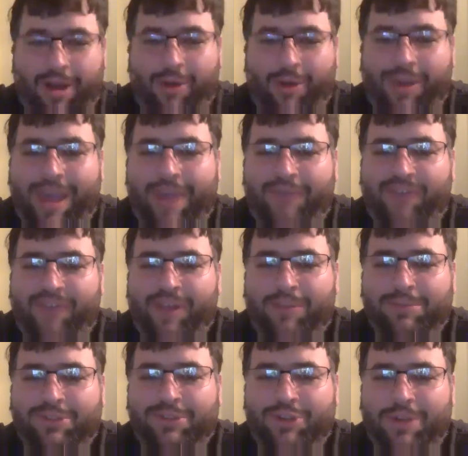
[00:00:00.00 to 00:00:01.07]
we had film
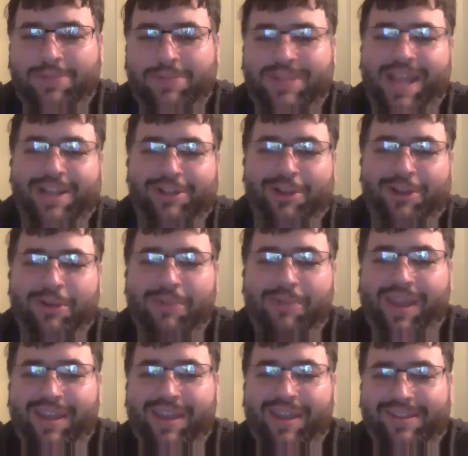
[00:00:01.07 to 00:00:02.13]
strips you had to turn by
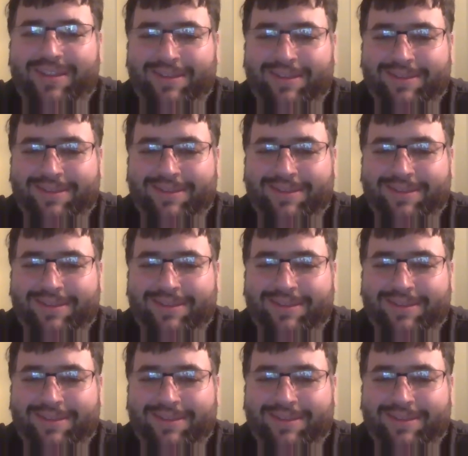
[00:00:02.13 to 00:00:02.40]
hand.